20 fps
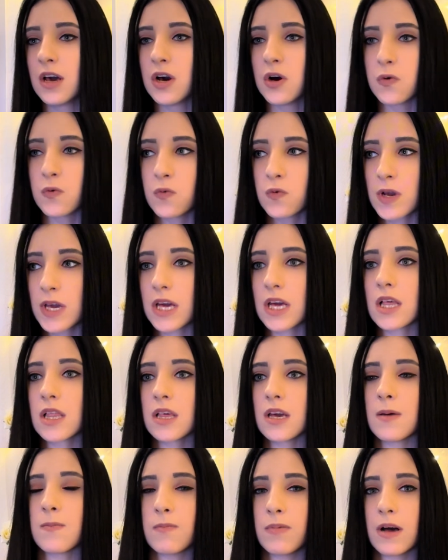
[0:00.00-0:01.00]

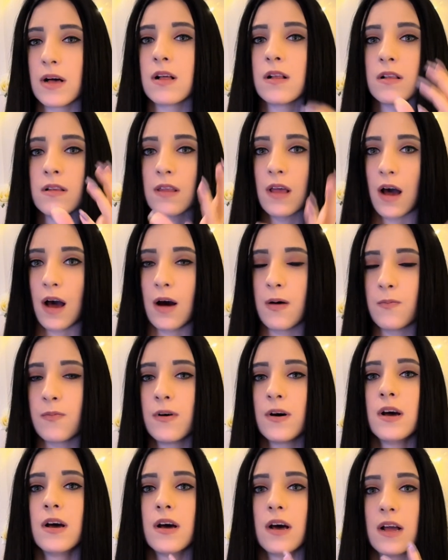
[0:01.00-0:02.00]
really
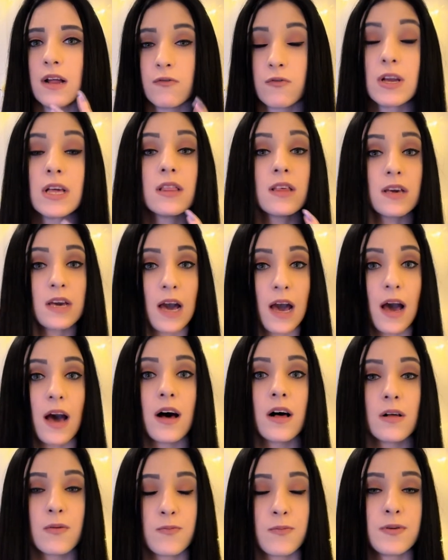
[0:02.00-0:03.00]
really
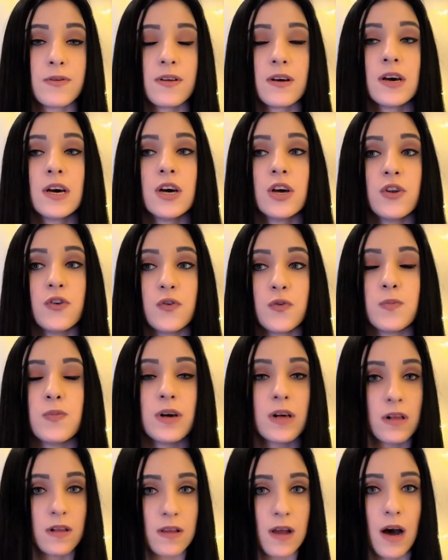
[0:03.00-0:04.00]
helped to
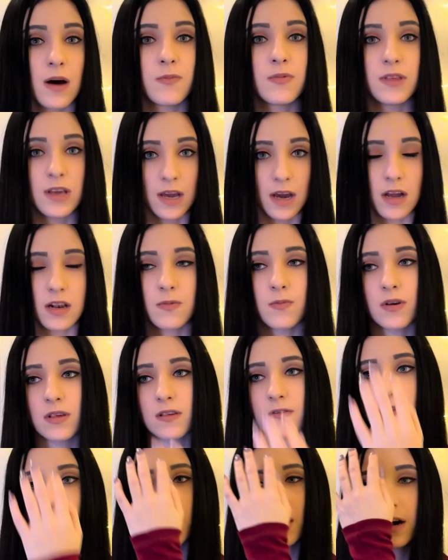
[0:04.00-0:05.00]
build up the
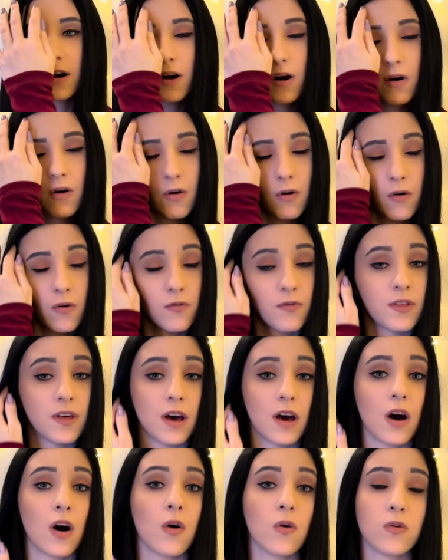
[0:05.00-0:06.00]
atmosphere of the
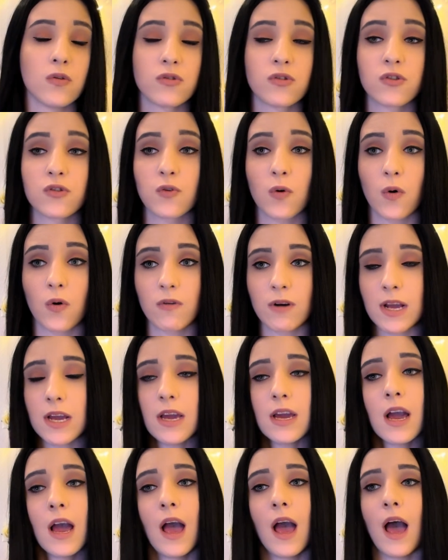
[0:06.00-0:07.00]
whole story.
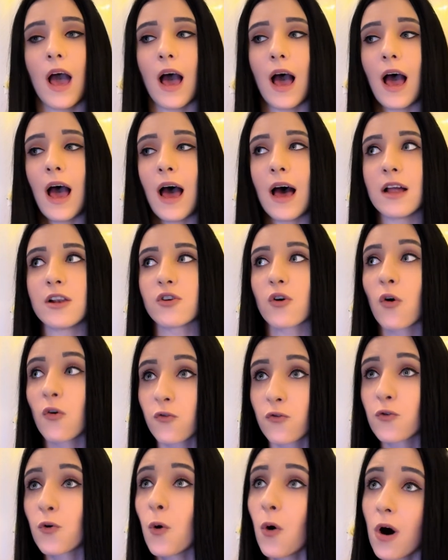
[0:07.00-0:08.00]
And
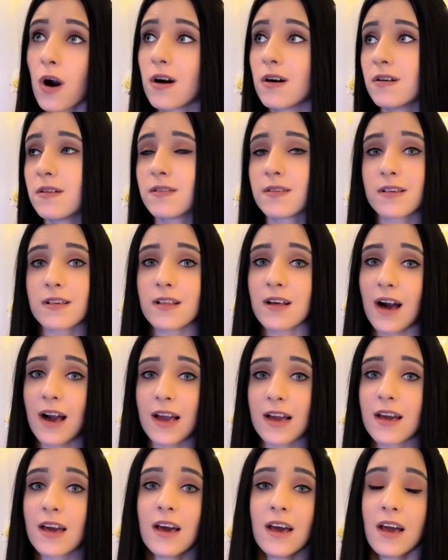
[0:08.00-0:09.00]
of course,
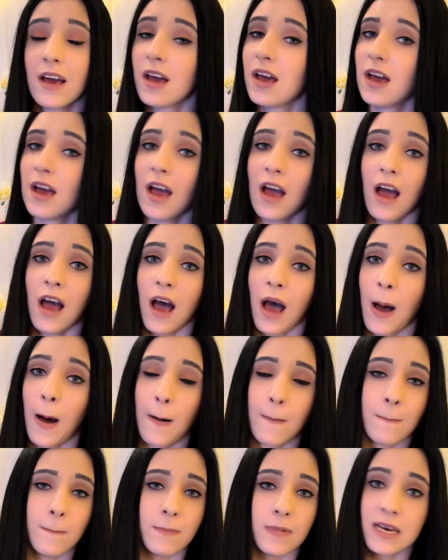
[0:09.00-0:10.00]
like
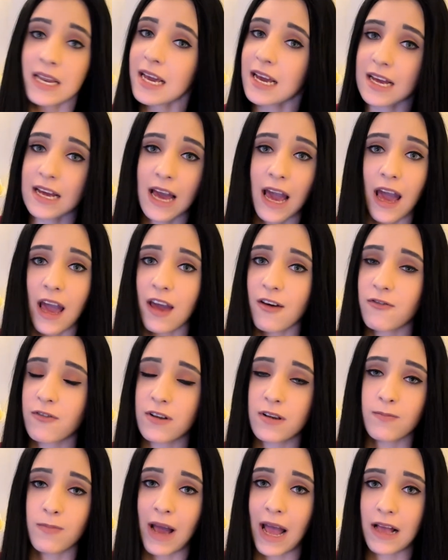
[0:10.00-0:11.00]
Nick Cave
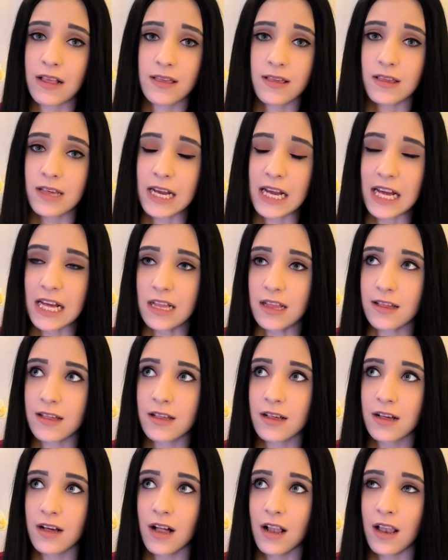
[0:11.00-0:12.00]
and Bad Seeds.
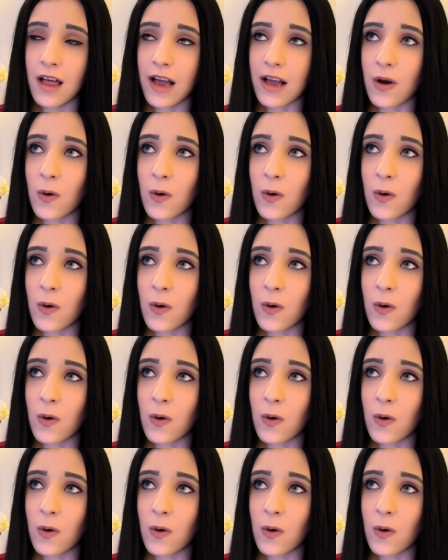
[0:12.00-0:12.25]
Like